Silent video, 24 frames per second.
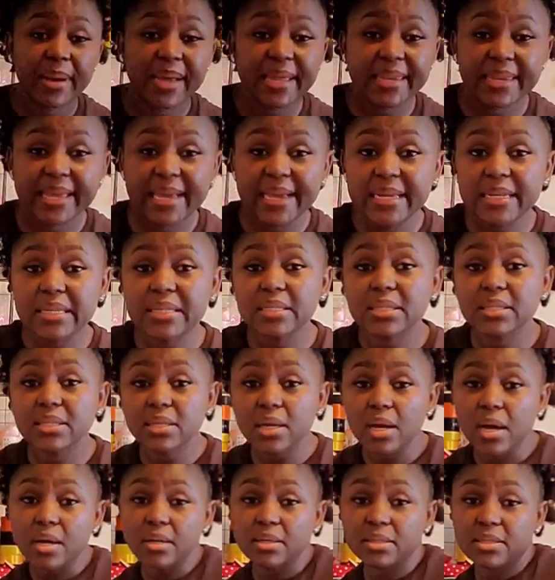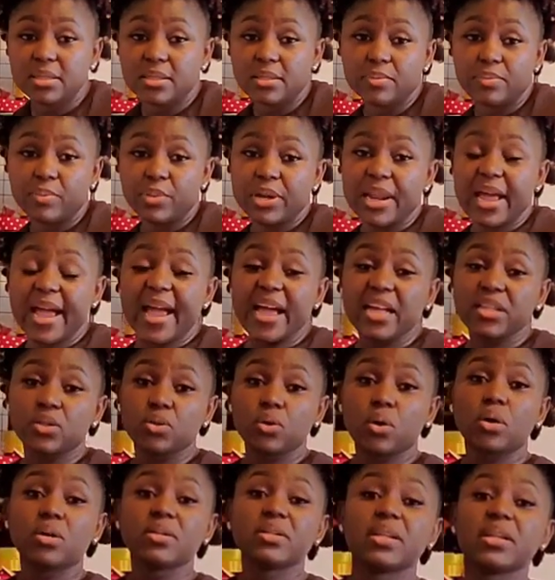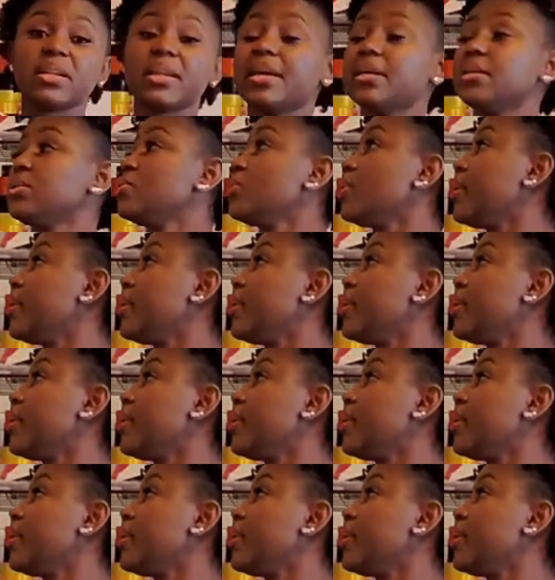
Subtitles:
My lighting sucks, but I had to on the light